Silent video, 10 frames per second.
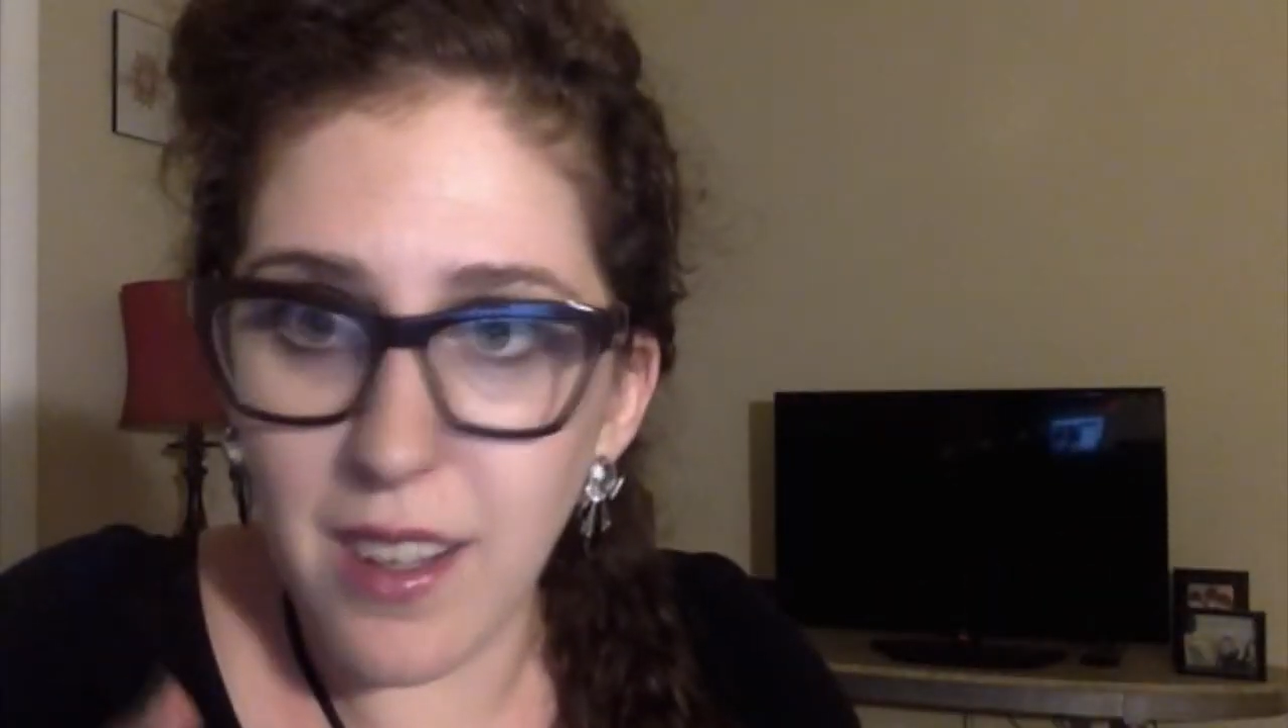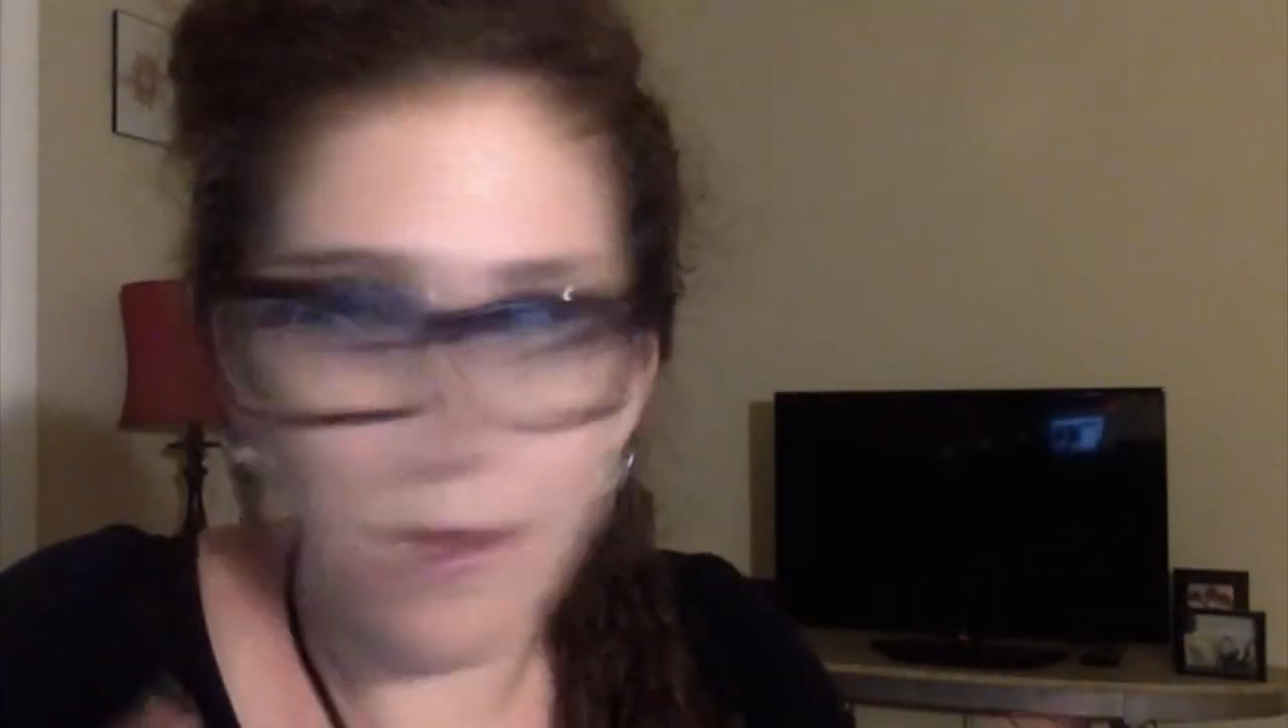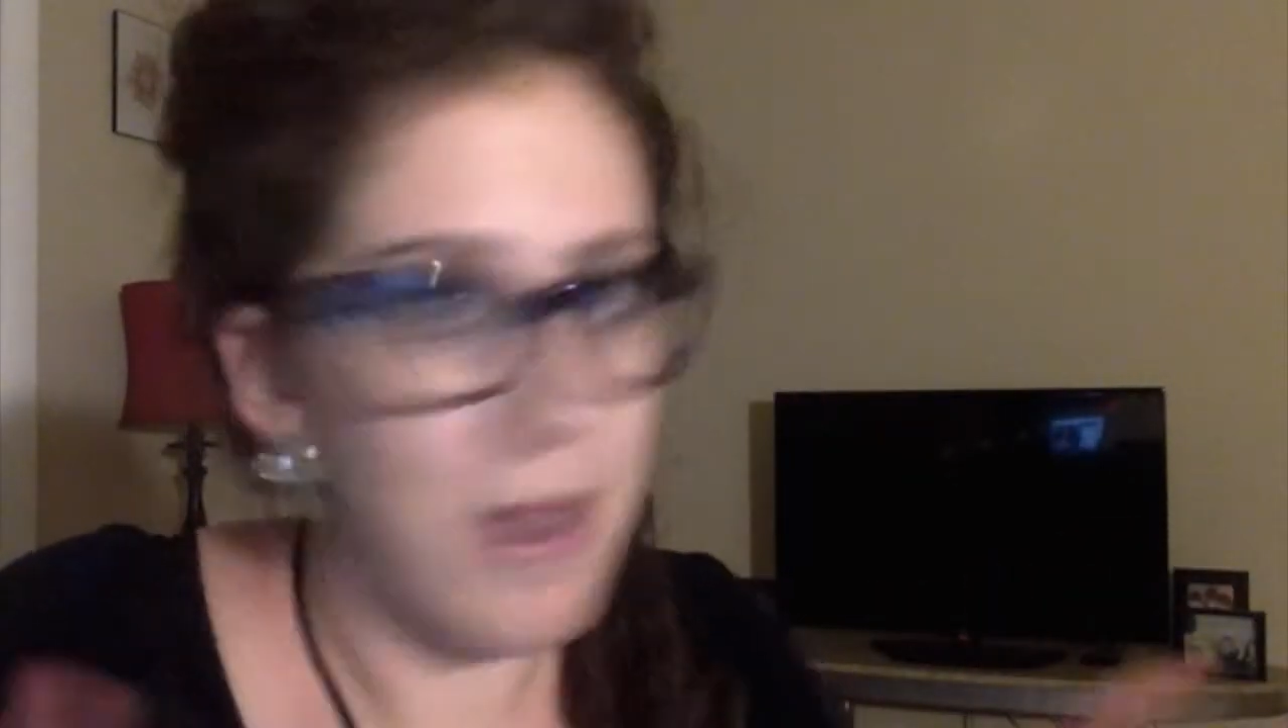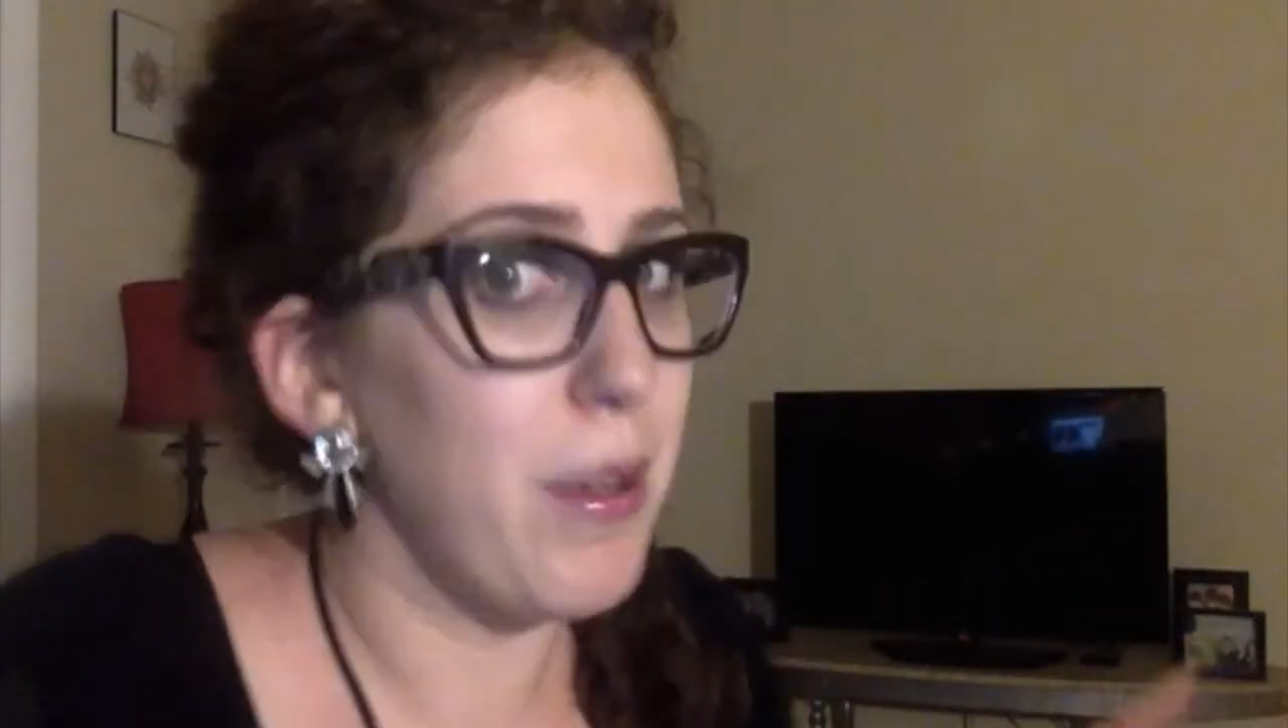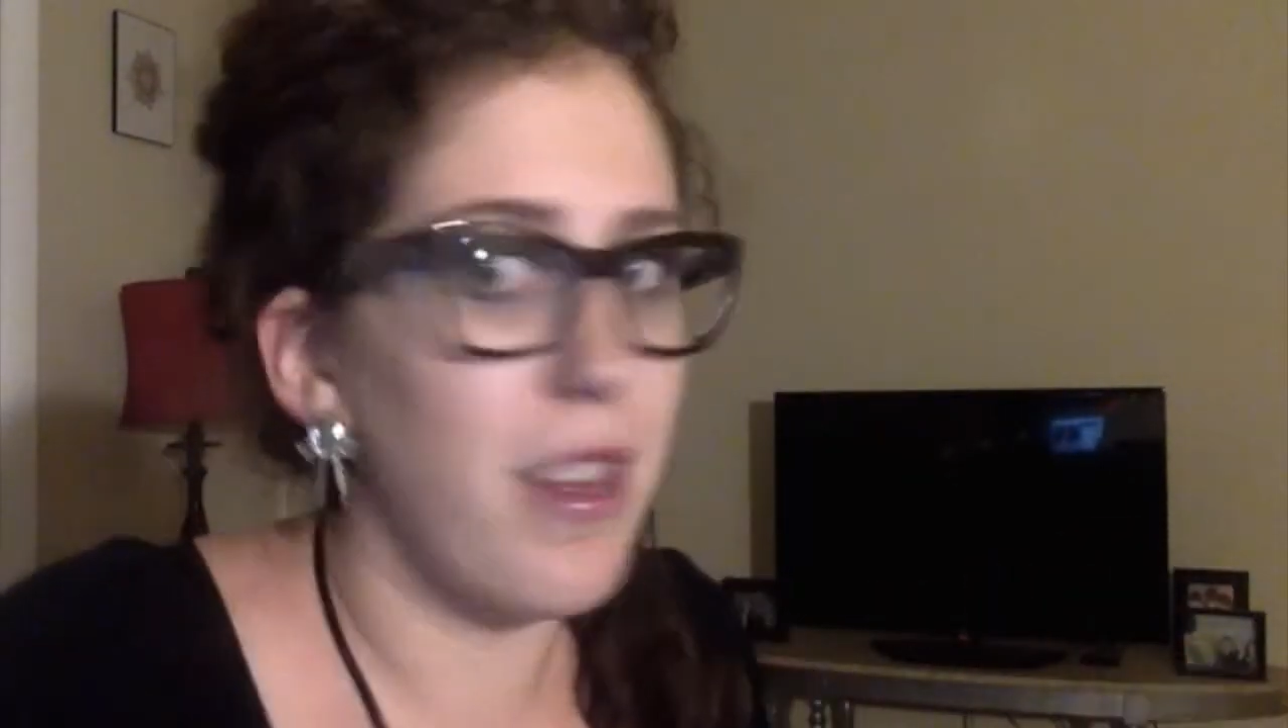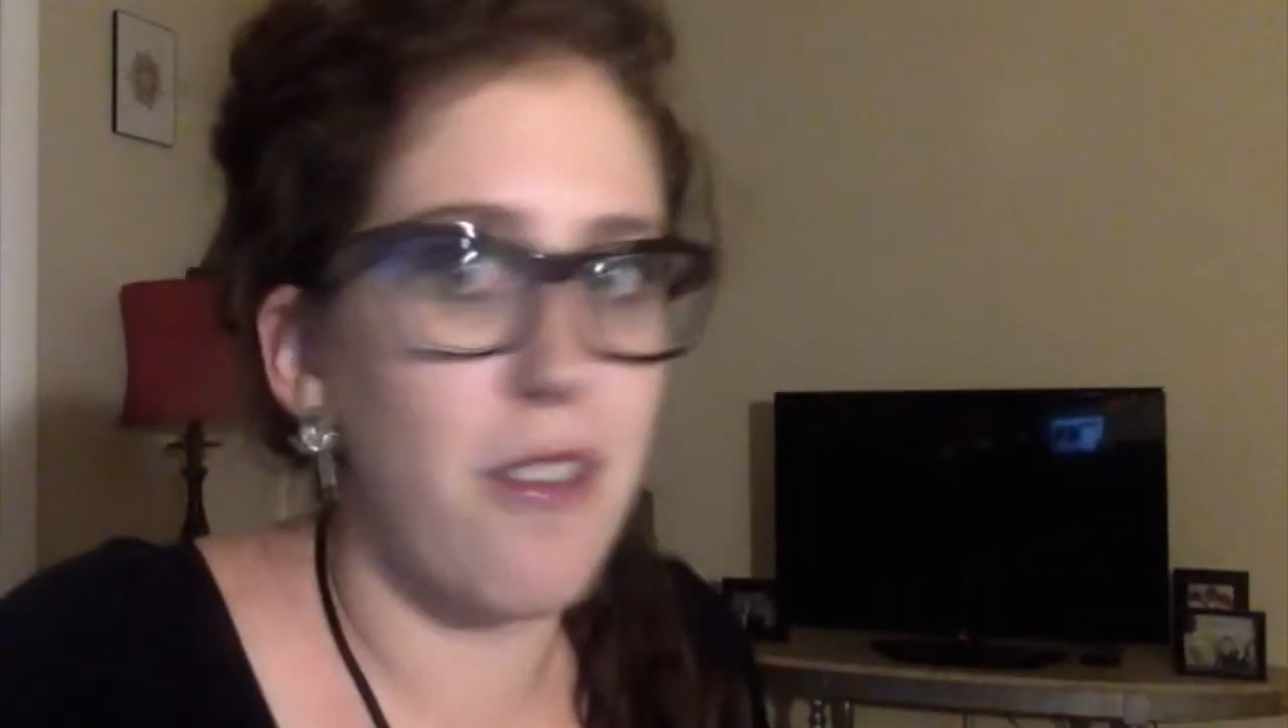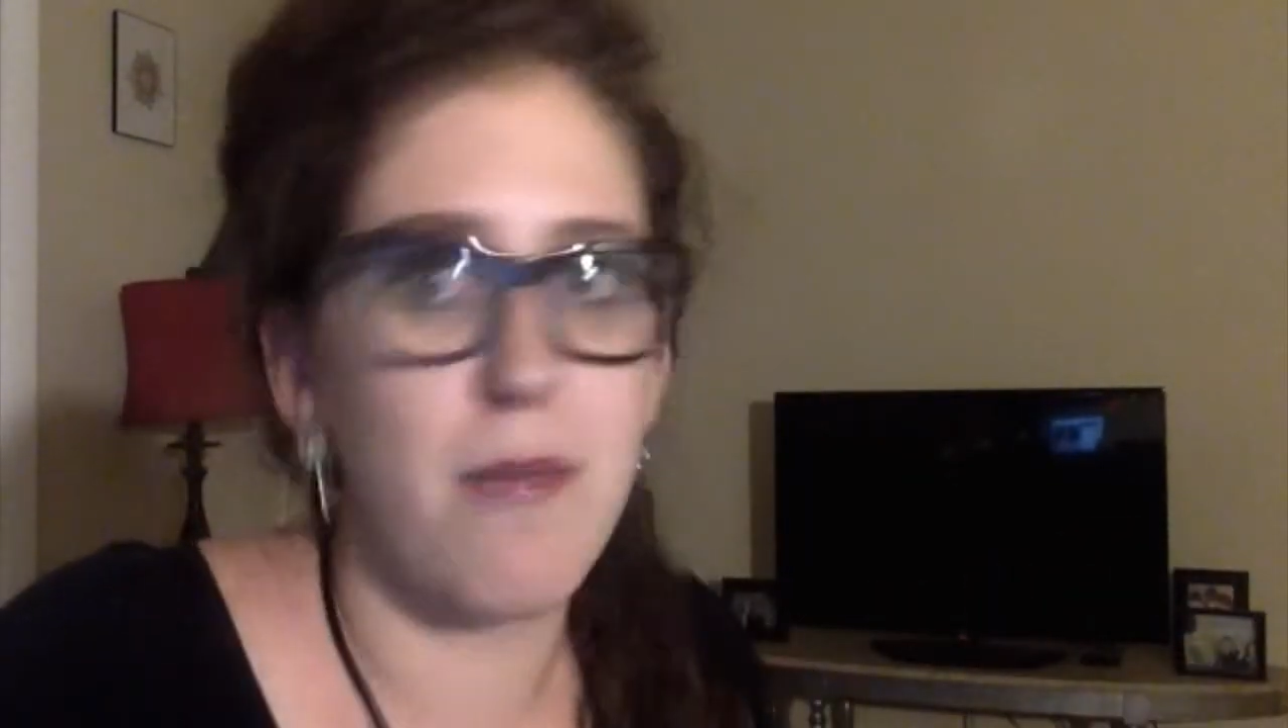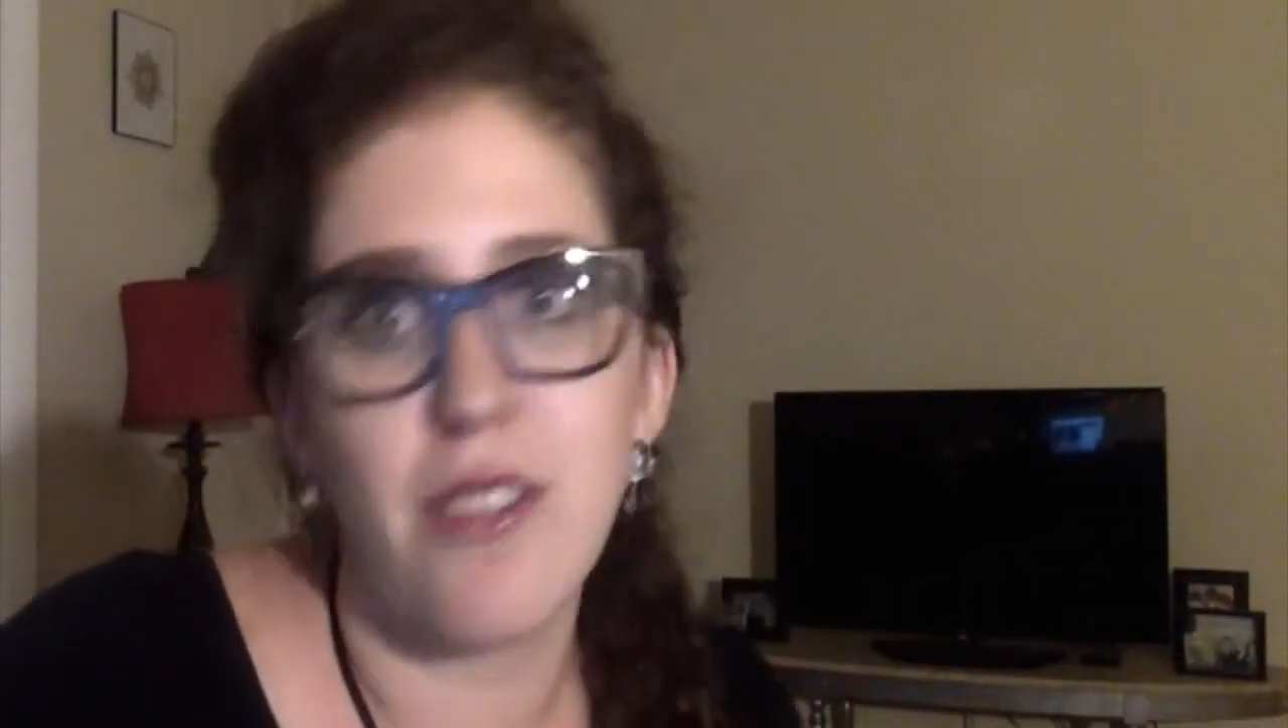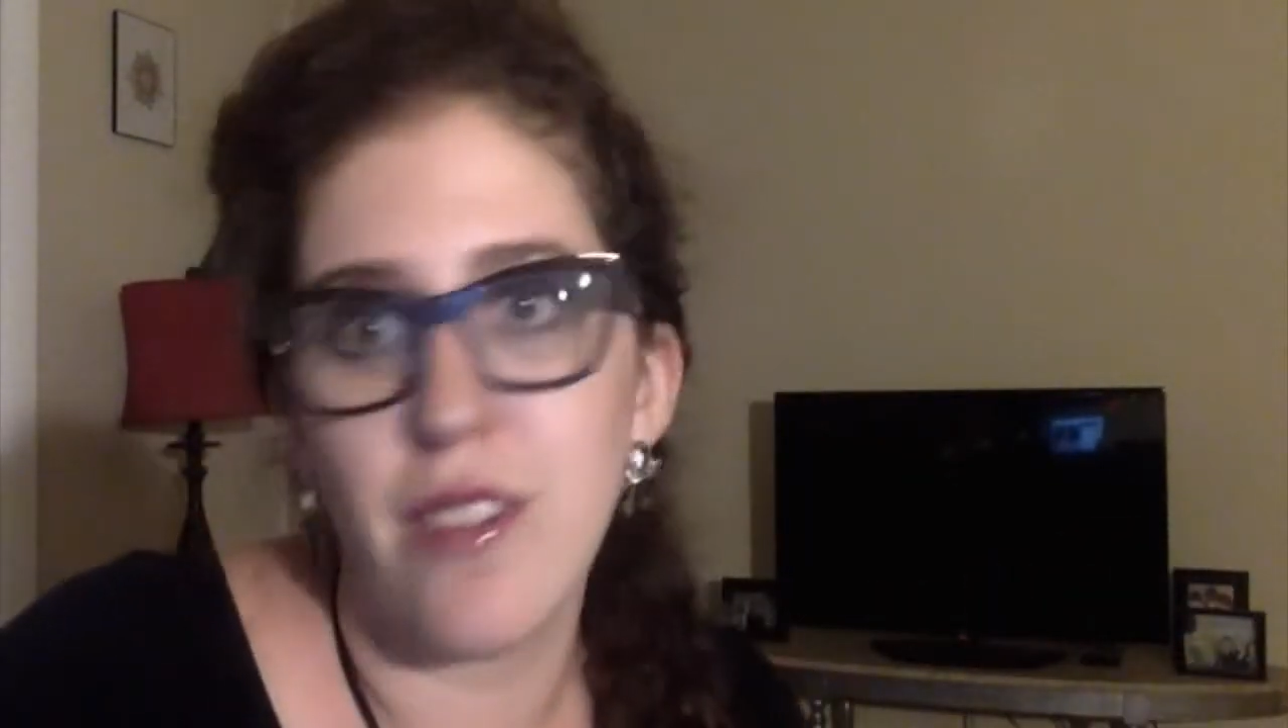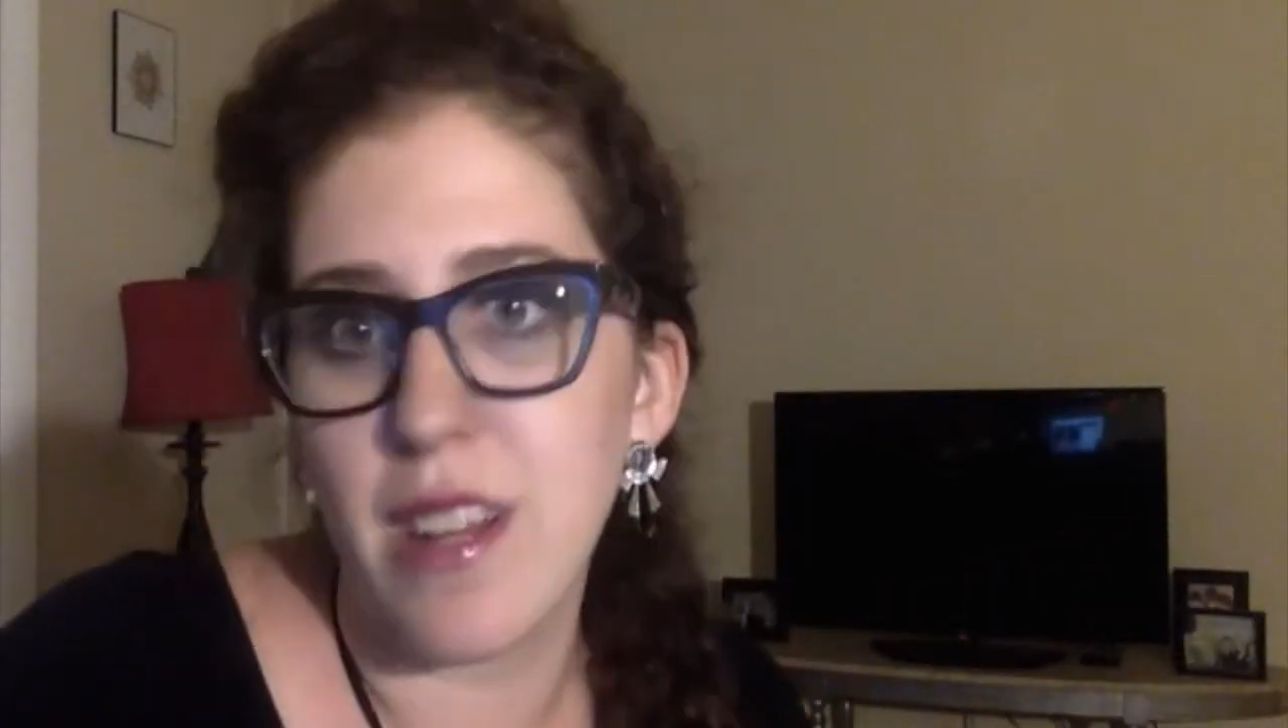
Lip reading: Keep looking over my shoulder,